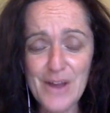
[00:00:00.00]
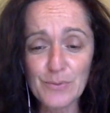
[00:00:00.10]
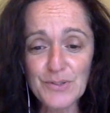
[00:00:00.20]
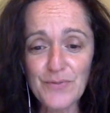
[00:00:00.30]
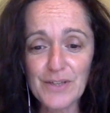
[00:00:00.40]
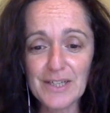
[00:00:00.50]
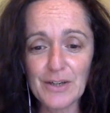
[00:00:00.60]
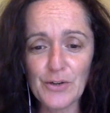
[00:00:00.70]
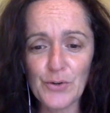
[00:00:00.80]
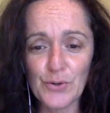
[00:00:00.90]
I was
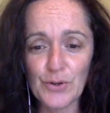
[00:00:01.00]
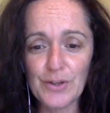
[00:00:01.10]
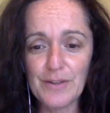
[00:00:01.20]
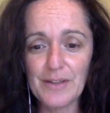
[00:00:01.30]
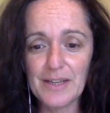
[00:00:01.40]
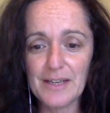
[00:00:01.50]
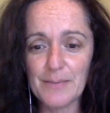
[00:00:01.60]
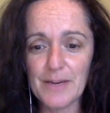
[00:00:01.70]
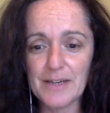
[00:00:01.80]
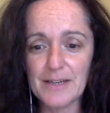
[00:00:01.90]
feeling good thinking
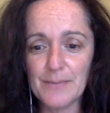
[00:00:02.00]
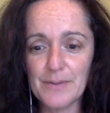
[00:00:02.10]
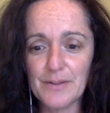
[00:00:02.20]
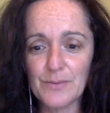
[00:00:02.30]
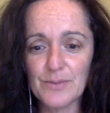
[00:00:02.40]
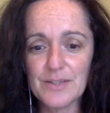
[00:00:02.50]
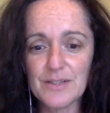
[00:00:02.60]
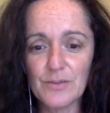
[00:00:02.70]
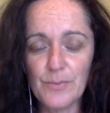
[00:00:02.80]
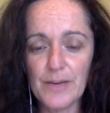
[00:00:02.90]
about him, but there was
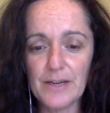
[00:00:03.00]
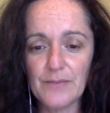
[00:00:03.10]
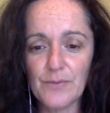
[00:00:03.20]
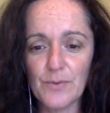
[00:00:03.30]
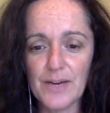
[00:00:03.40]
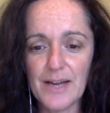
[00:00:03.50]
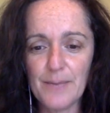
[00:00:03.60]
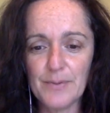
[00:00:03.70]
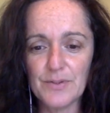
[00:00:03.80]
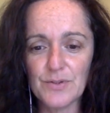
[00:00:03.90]
still pain for what
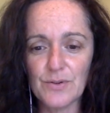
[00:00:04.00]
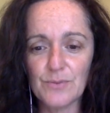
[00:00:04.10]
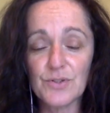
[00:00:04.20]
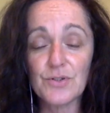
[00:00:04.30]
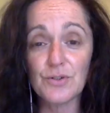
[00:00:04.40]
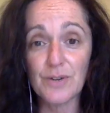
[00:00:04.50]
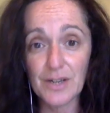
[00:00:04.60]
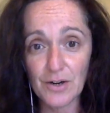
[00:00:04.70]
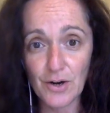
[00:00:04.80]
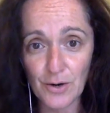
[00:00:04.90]
happened, so I was
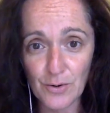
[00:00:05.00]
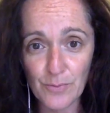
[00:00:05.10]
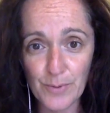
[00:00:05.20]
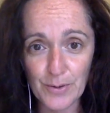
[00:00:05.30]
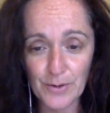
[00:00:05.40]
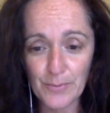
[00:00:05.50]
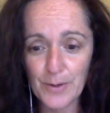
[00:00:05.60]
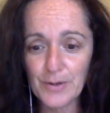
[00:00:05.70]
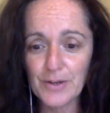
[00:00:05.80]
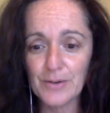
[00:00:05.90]
doing
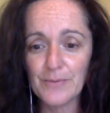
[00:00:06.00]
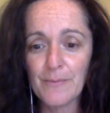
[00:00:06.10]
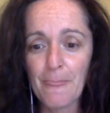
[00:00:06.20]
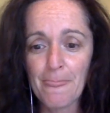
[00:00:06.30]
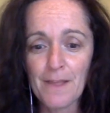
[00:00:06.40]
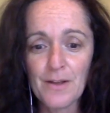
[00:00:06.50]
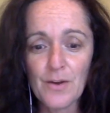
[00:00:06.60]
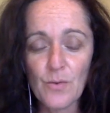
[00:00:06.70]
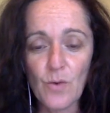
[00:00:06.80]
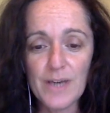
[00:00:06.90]
ho'oponopono.
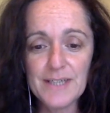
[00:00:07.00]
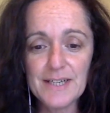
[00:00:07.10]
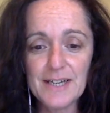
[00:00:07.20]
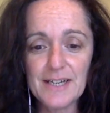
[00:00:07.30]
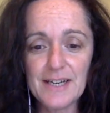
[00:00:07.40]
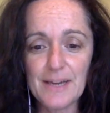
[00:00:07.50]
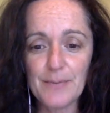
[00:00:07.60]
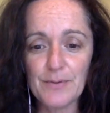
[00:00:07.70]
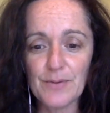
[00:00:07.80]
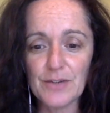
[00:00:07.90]
One day, it
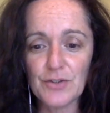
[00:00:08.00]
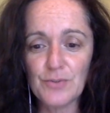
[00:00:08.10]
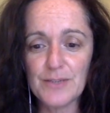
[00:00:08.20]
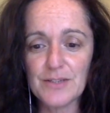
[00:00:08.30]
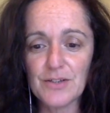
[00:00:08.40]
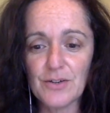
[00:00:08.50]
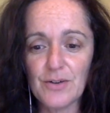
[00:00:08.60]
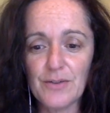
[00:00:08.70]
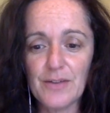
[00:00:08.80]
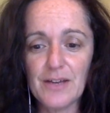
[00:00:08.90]
happened around two months
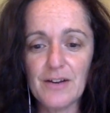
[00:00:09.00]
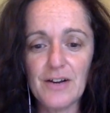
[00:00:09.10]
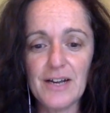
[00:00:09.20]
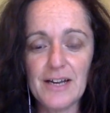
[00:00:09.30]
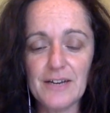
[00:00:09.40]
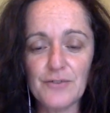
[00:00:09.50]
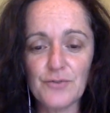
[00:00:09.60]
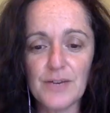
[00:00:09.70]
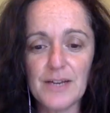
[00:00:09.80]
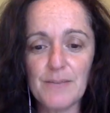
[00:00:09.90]
ago, I think I had a
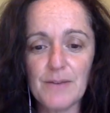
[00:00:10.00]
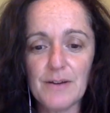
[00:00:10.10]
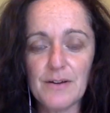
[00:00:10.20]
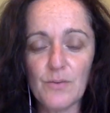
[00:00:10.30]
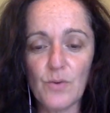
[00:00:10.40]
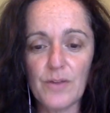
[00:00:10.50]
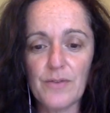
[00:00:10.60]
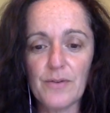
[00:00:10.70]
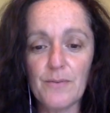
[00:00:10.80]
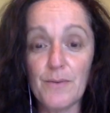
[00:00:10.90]
dream
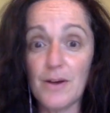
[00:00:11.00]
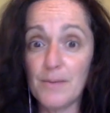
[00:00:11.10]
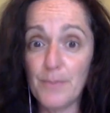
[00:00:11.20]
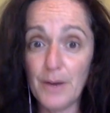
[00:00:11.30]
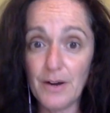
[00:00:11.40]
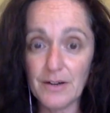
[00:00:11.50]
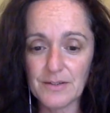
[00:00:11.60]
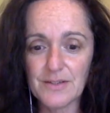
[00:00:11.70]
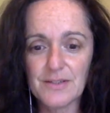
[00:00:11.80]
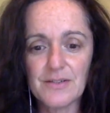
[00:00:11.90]
with my
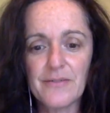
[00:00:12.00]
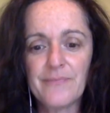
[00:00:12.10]
boss.